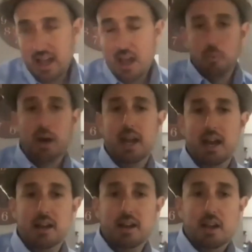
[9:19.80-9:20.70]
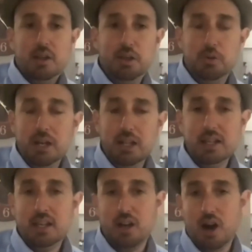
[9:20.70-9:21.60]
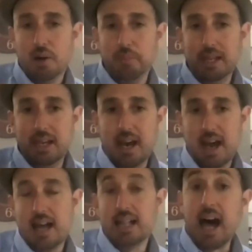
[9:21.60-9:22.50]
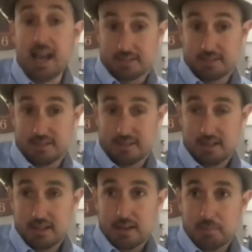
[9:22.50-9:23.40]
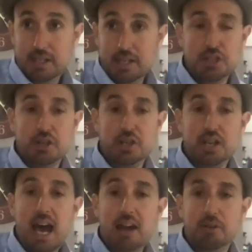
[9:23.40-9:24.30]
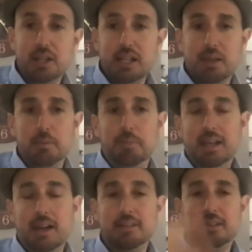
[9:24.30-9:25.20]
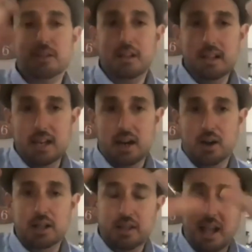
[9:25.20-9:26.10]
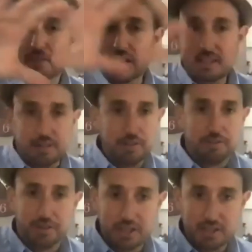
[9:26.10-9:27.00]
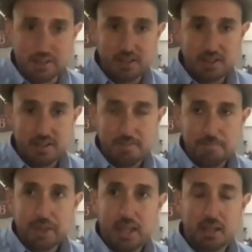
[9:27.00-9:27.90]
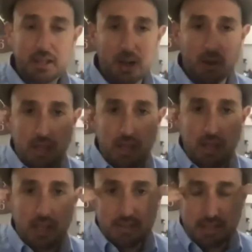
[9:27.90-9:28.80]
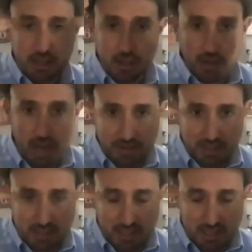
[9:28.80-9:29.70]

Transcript: where you really can all be allies, because you're not really because it's it's every different field, psychographically,